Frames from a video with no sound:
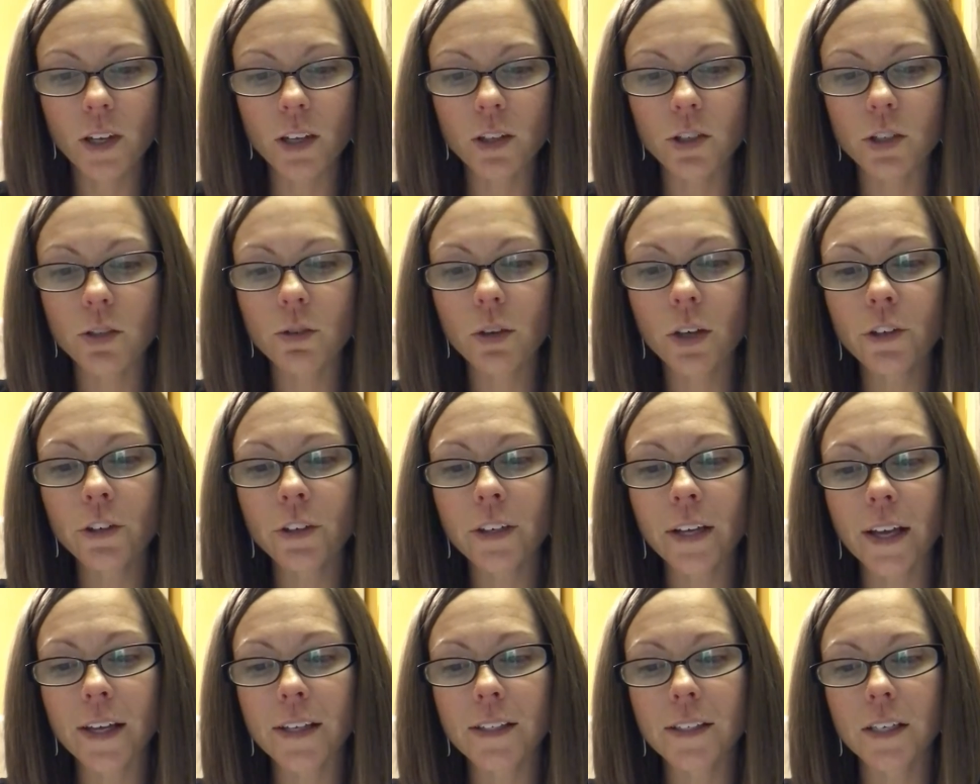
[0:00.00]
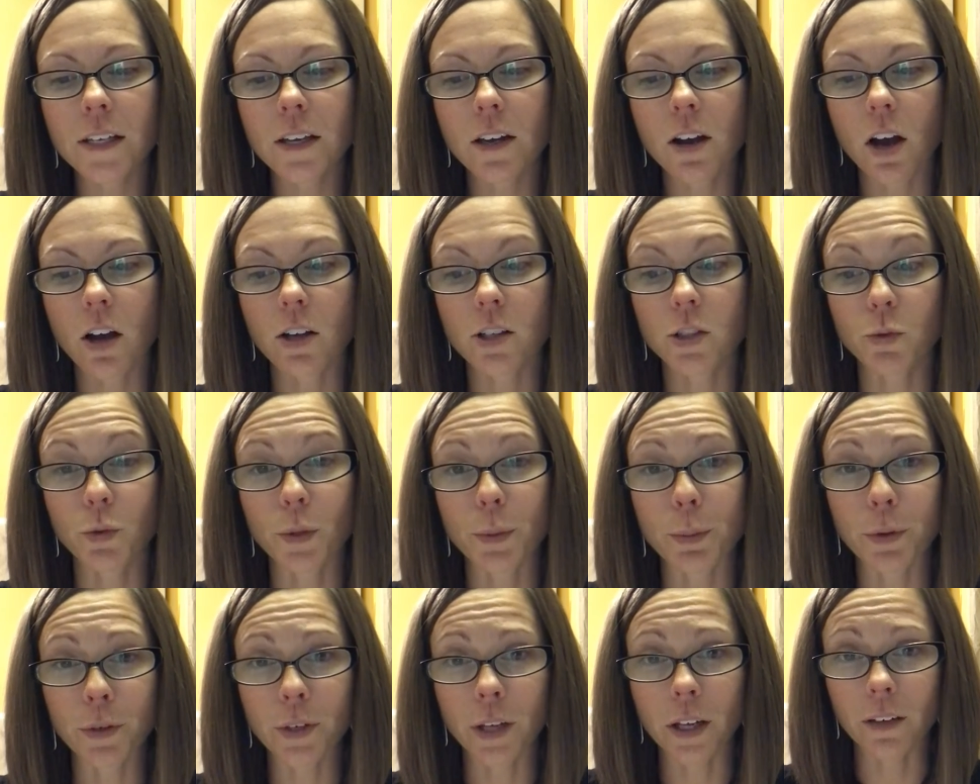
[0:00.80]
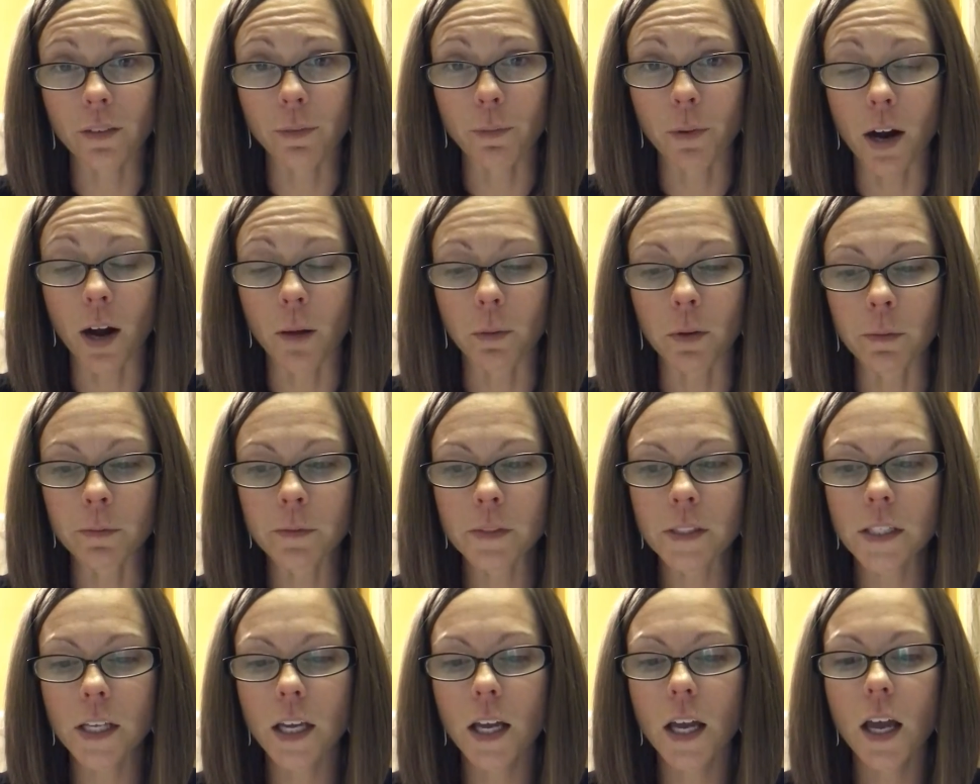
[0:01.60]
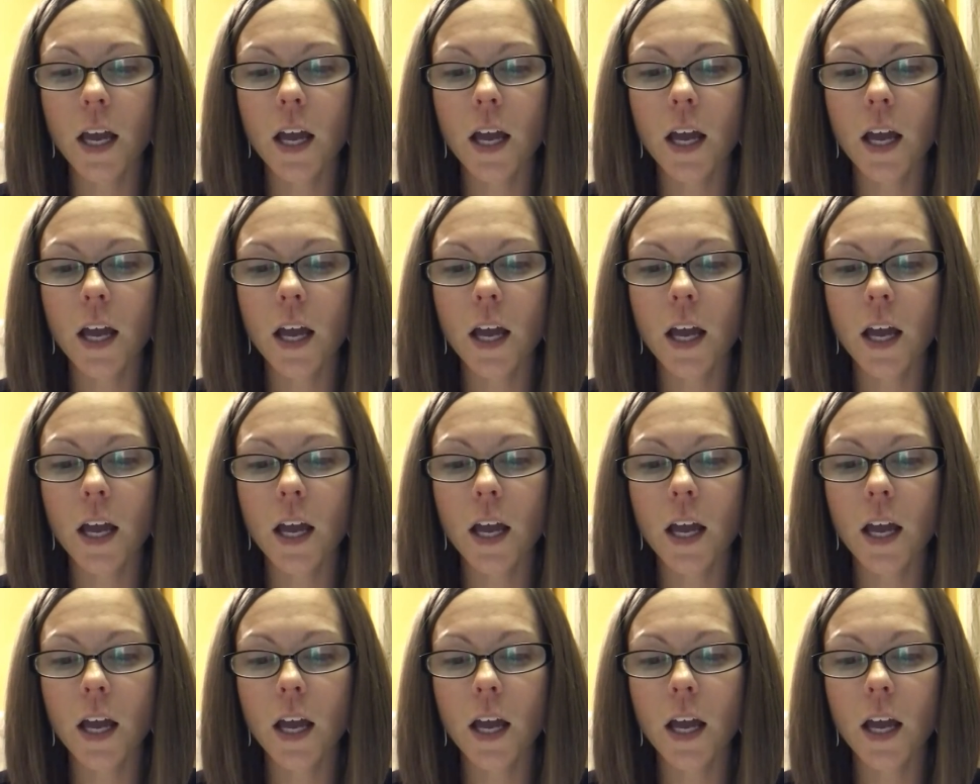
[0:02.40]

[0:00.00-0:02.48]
218 caused reproductive problems.